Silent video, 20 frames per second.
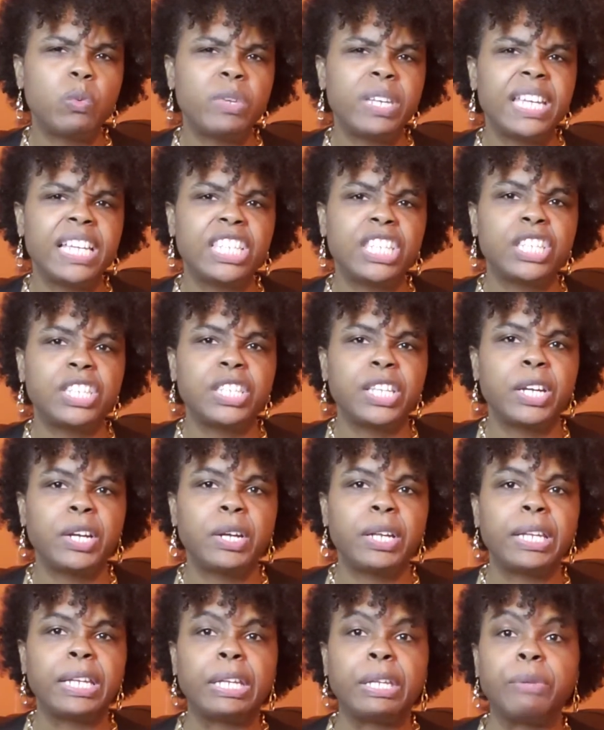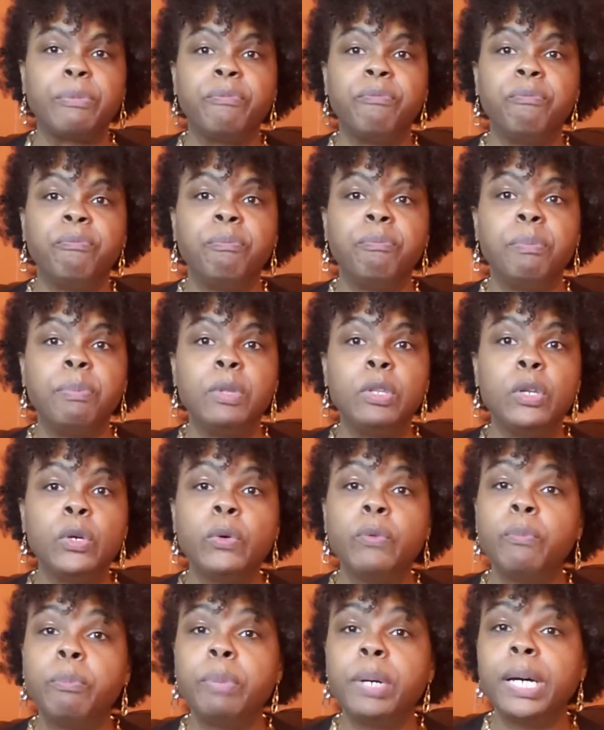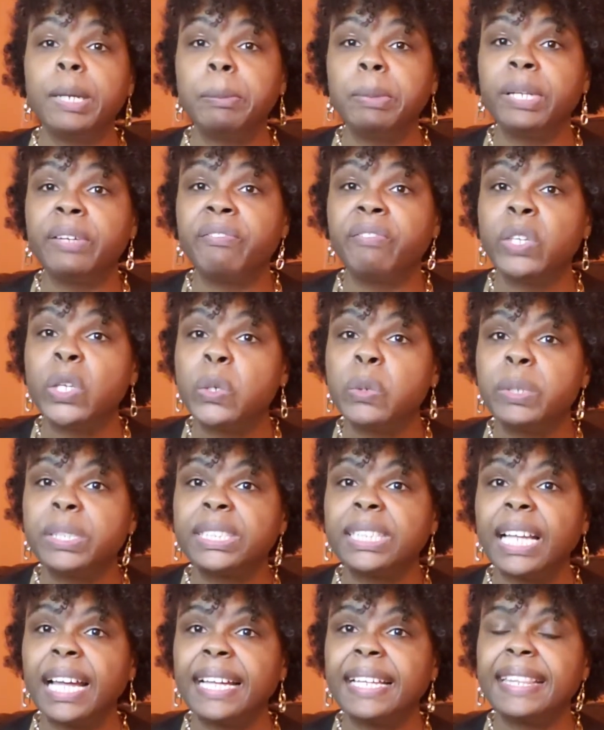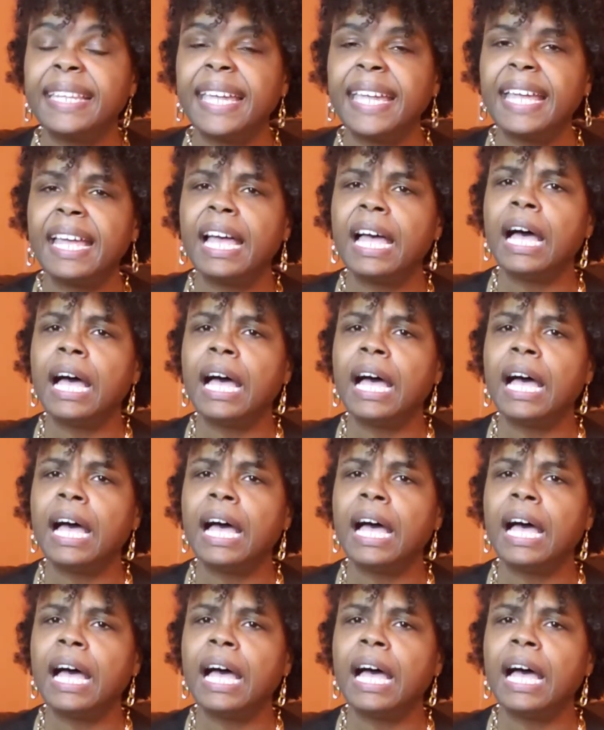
necessarily do public viewings like that.